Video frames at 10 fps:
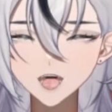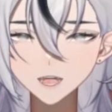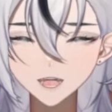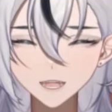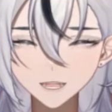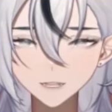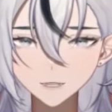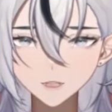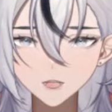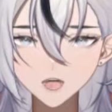it so much
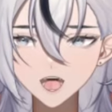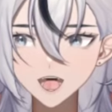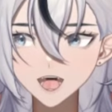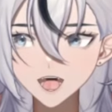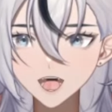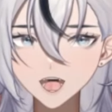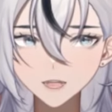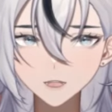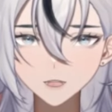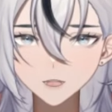like that. Like, they didn't
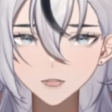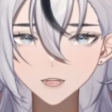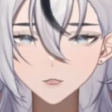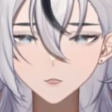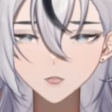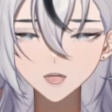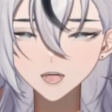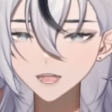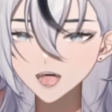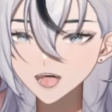just explicitly
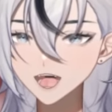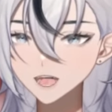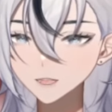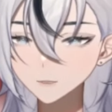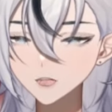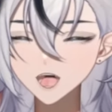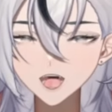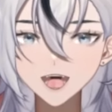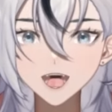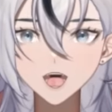say, she wasn't like,
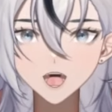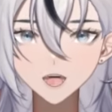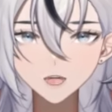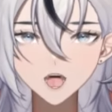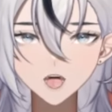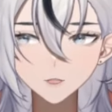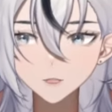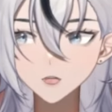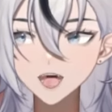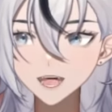yeah, I killed the angel,
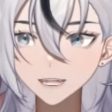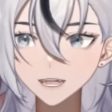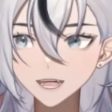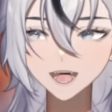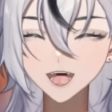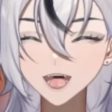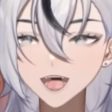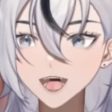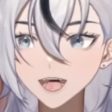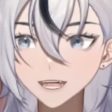what of it?
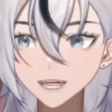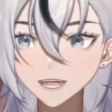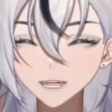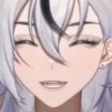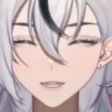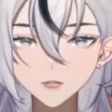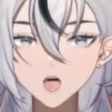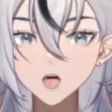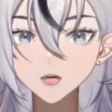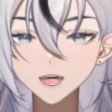And on the
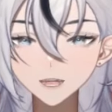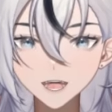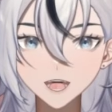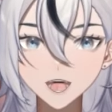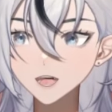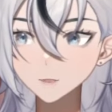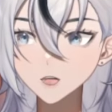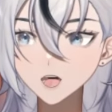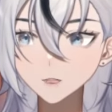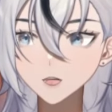Charlie side,
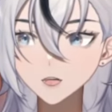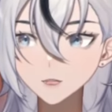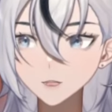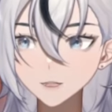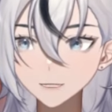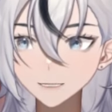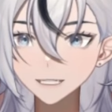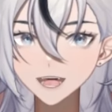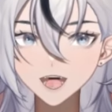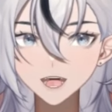Pentius, you
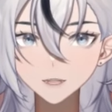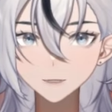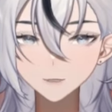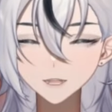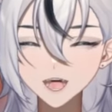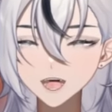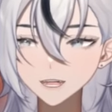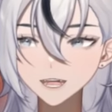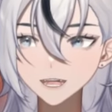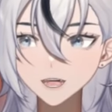know, he
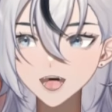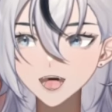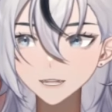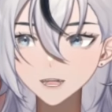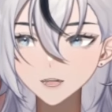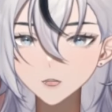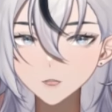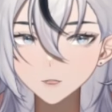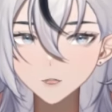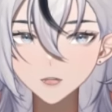wasn't fitting in with the group.
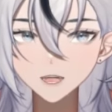He